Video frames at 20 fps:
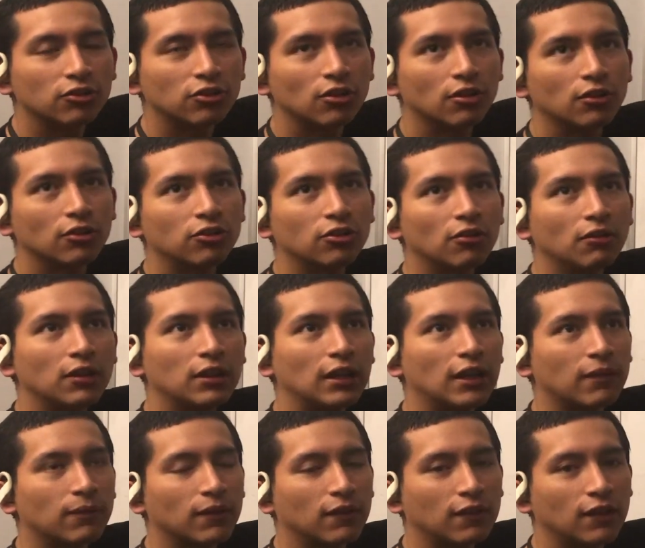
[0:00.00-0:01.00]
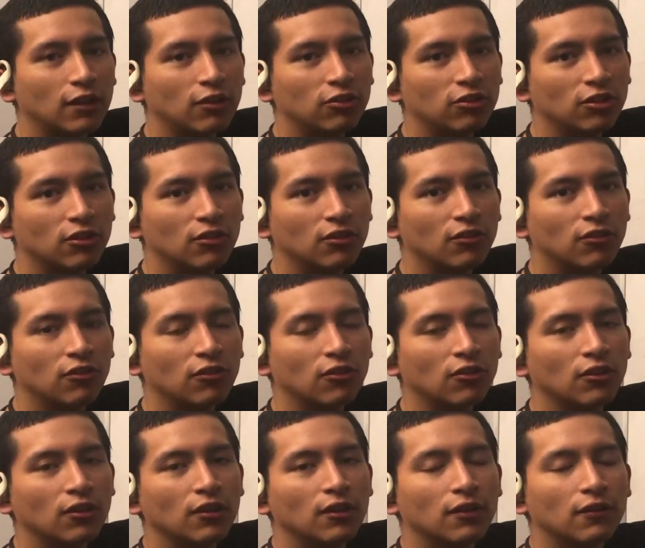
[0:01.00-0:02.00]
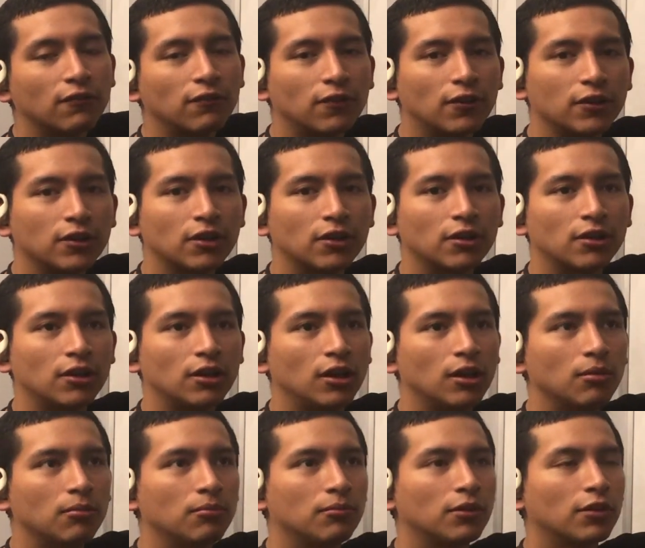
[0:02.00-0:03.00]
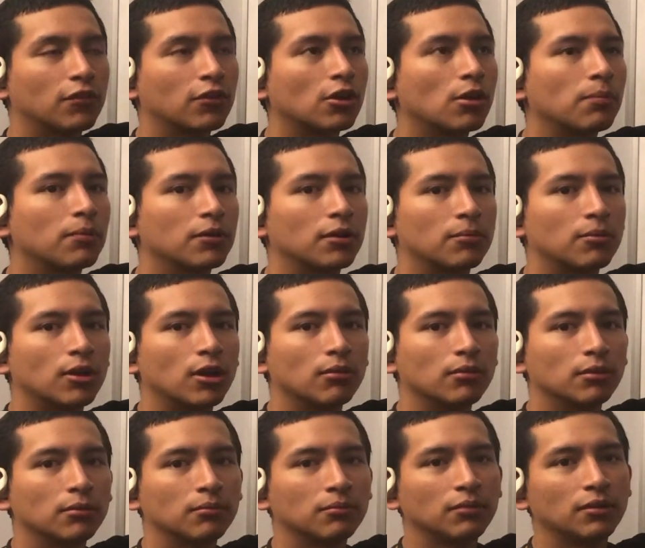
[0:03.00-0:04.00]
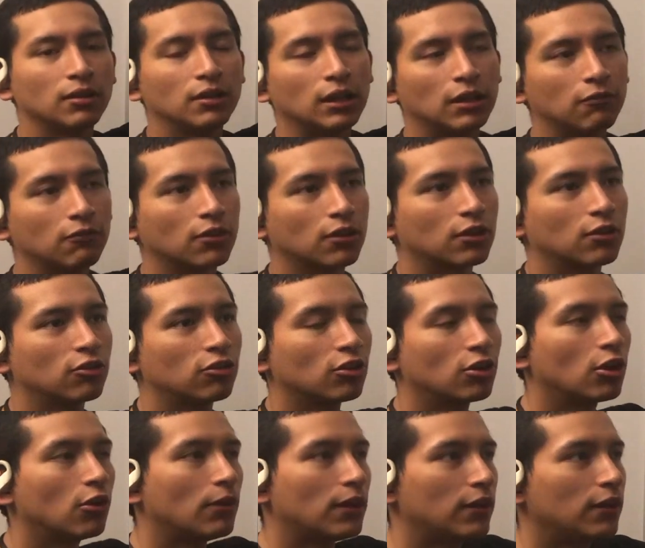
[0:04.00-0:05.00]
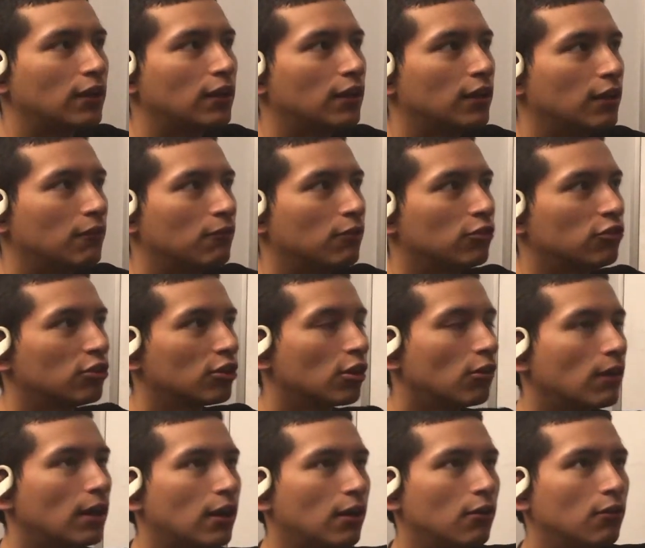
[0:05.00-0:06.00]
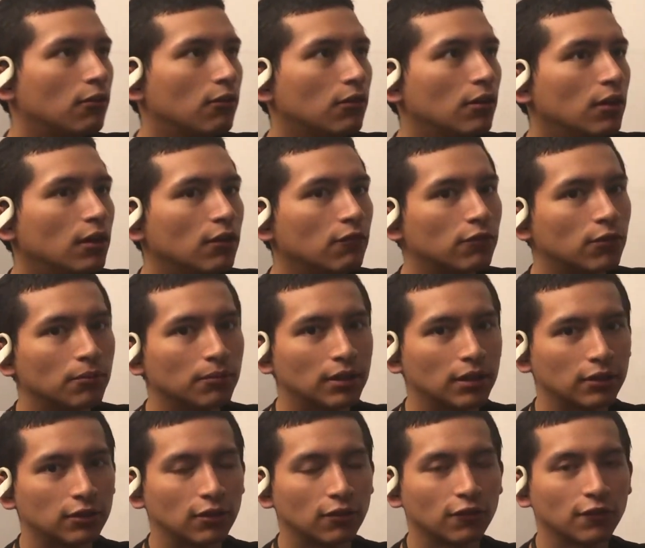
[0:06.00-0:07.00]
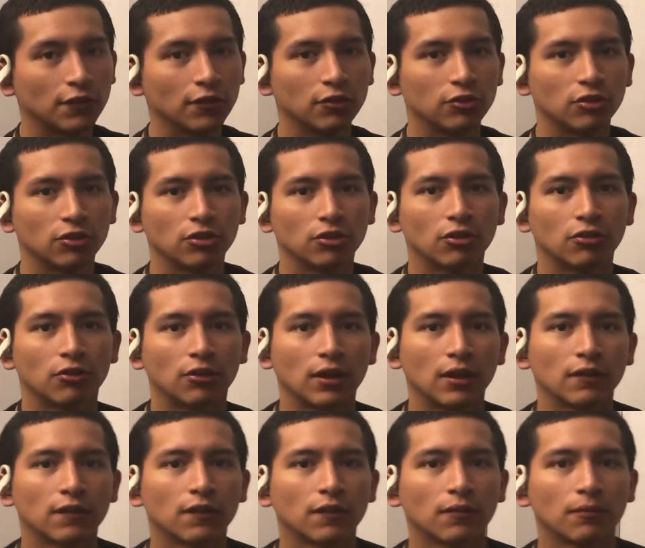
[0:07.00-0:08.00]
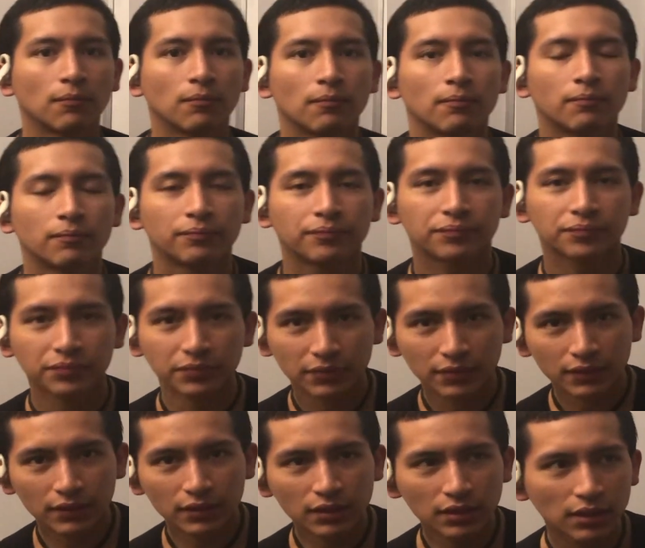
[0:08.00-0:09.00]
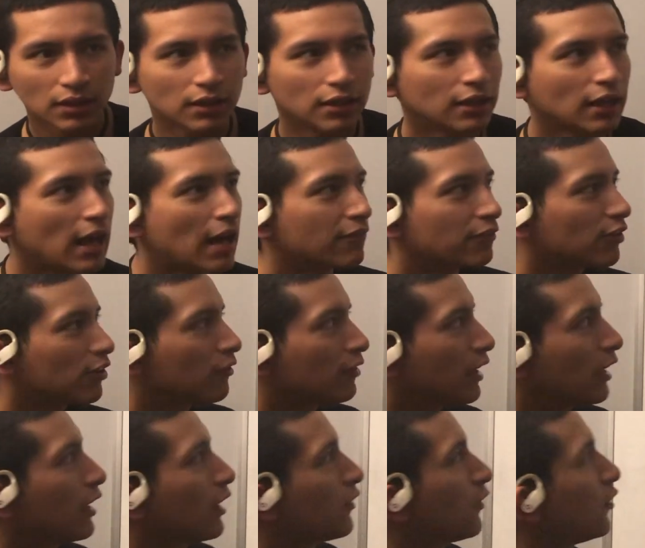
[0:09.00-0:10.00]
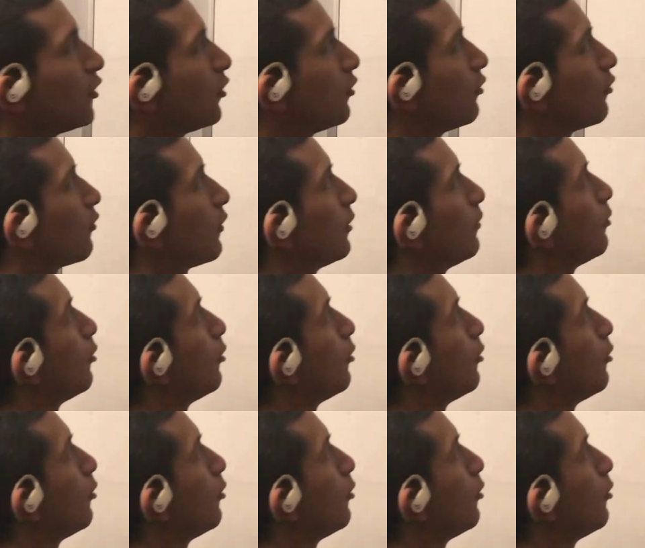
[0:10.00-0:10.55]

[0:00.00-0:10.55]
showing the expectations for your the scope of your problem, like what should go in it and what should go out from like the solution you create. And then after, what I like to do is write a whole